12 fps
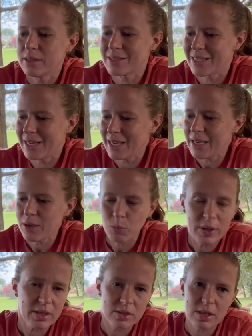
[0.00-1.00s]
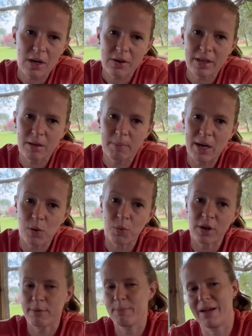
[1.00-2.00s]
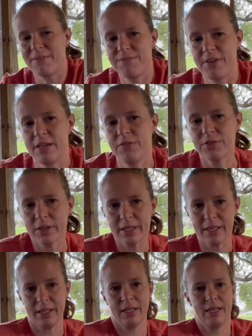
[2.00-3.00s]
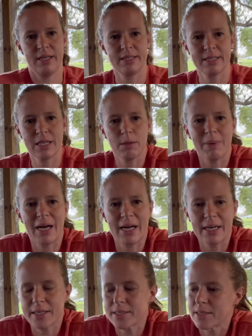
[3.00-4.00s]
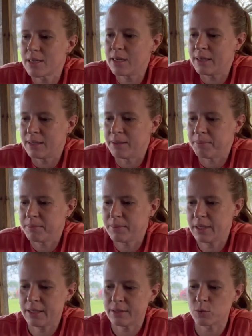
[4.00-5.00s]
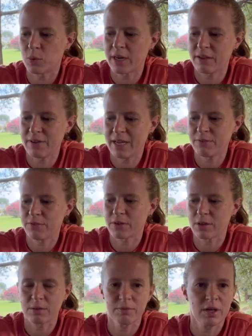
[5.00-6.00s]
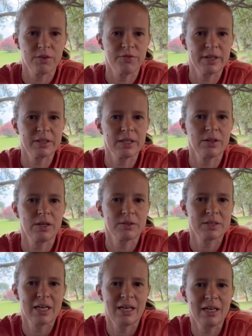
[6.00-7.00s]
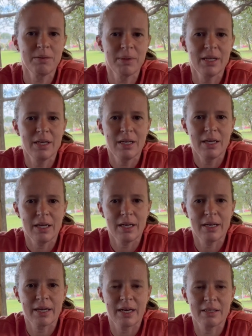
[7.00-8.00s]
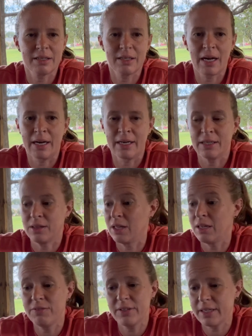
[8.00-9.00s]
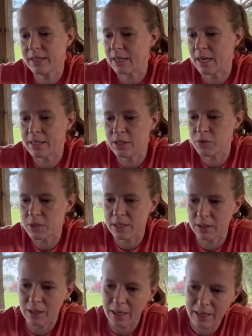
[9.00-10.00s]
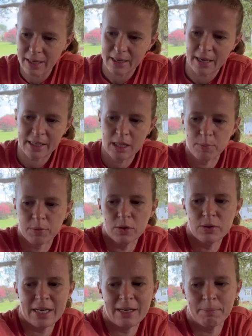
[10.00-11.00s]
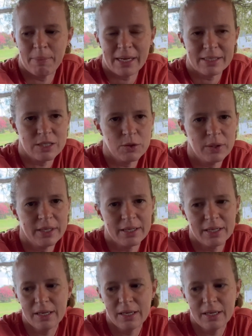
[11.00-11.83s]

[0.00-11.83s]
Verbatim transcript: Today we are talking about one of my favorite EDC bags. Um, it's one I've had for a, a fairly long time and I, I, love it. I use it a lot. I keep rotating back to it.